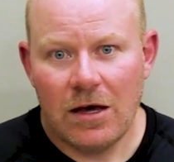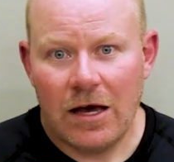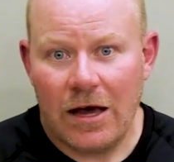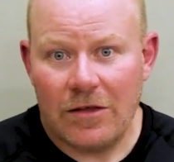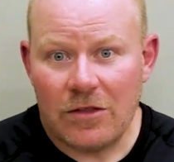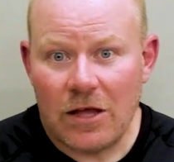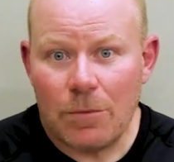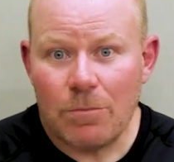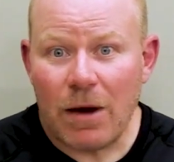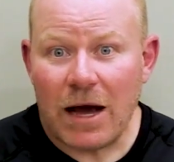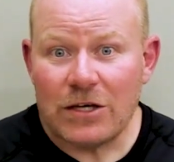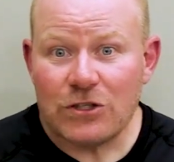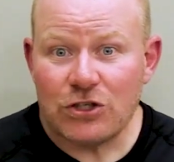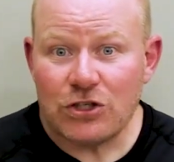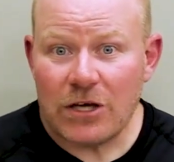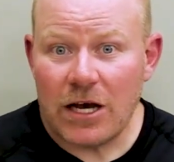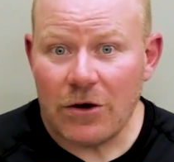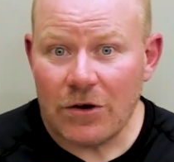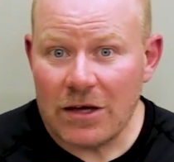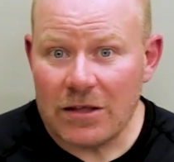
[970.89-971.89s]
And then by
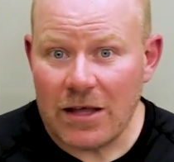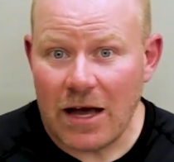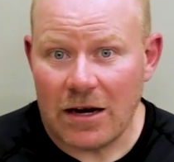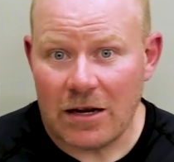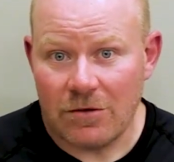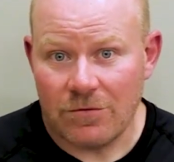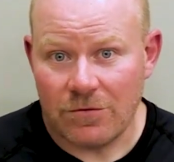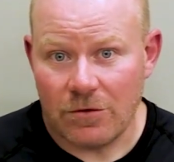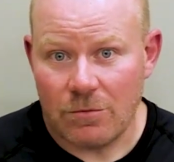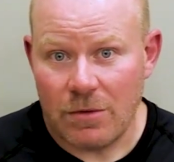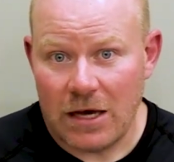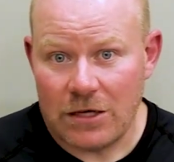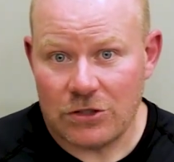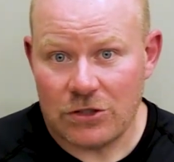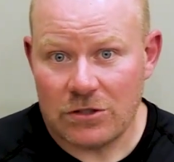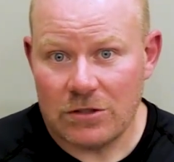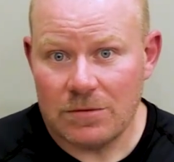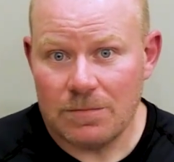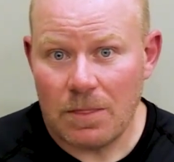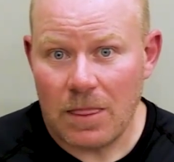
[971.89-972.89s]
sharing that
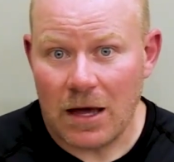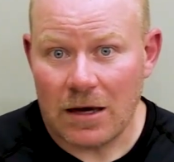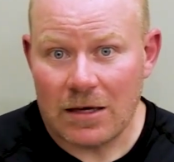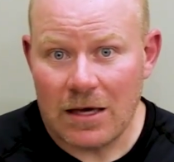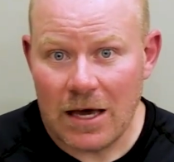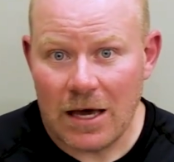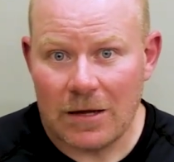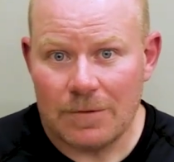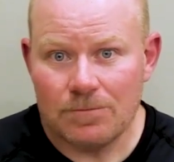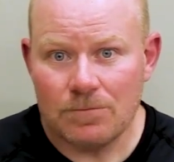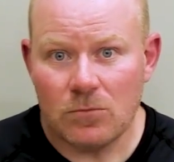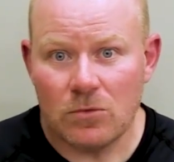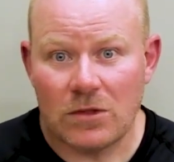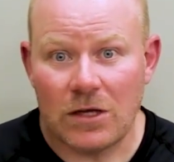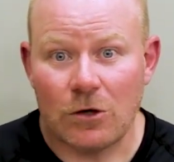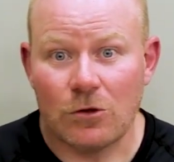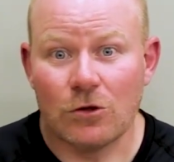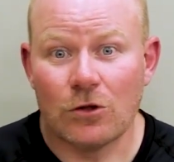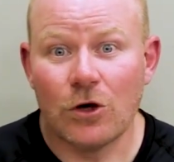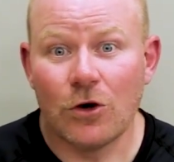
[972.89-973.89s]
information, again,
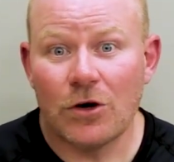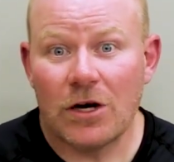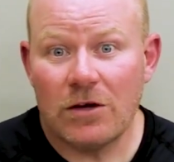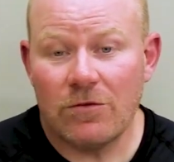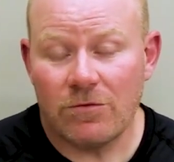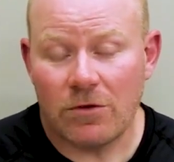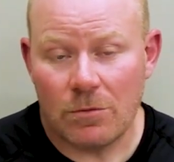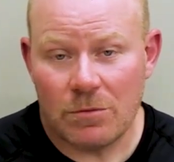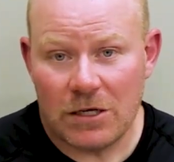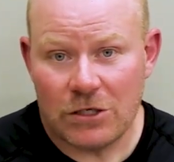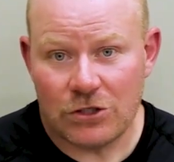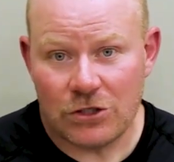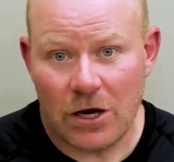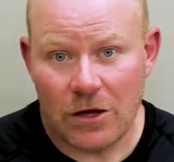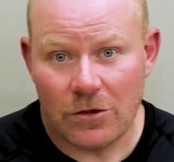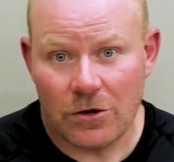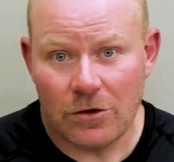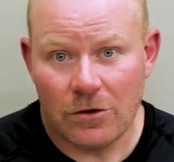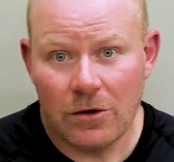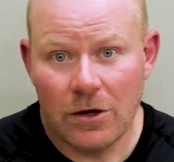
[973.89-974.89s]
they're learning from each
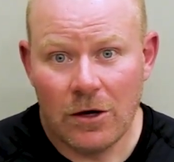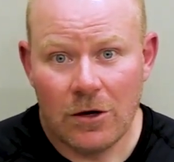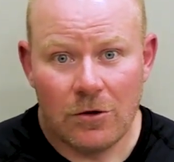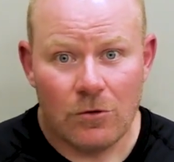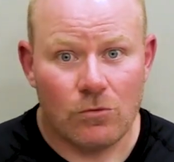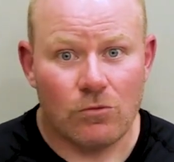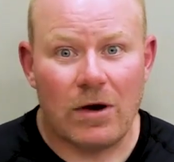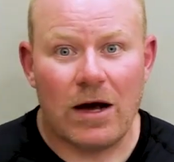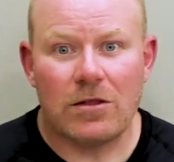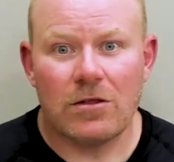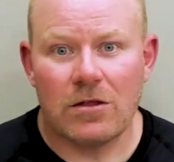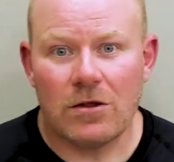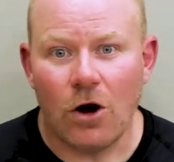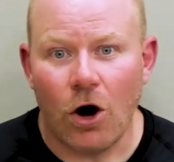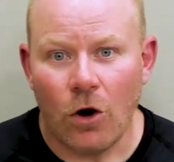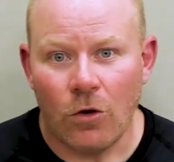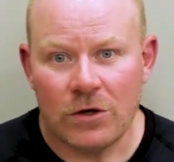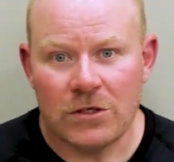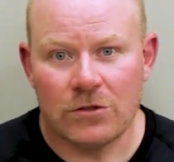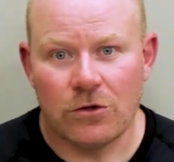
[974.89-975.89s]
other rather than
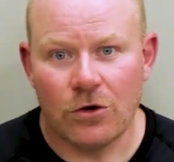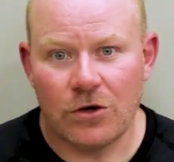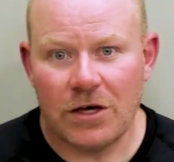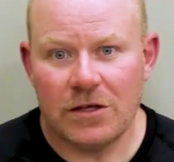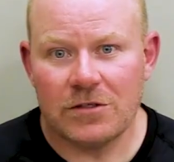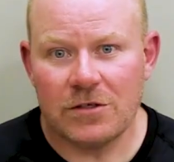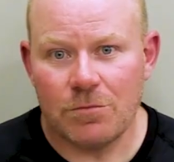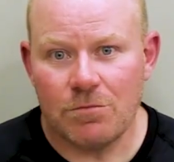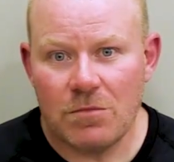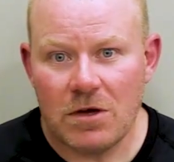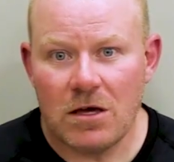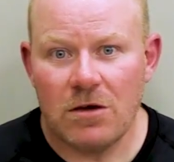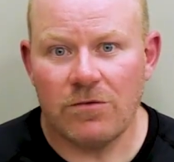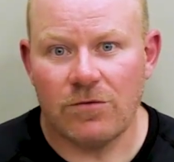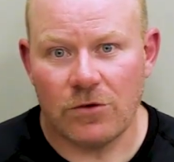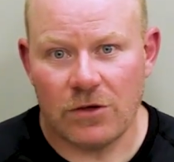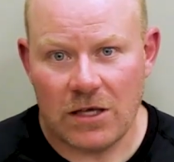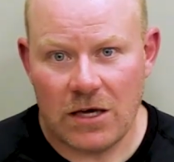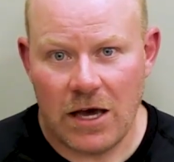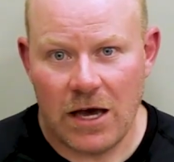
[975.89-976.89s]
always looking to me
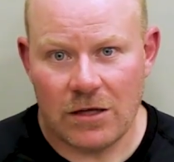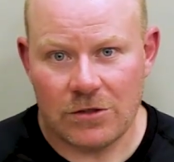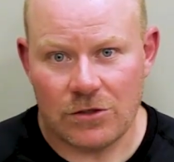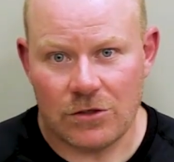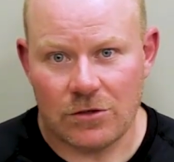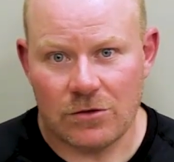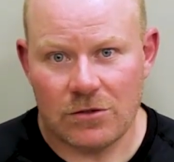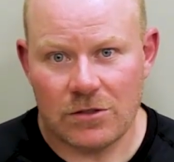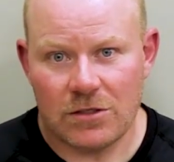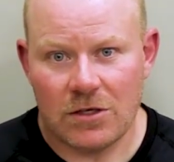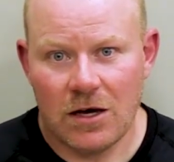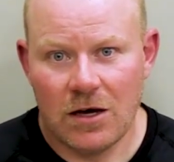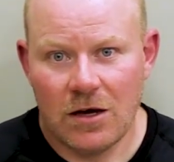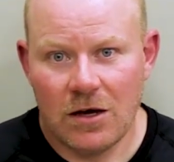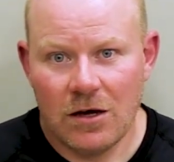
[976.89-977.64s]
for the answers.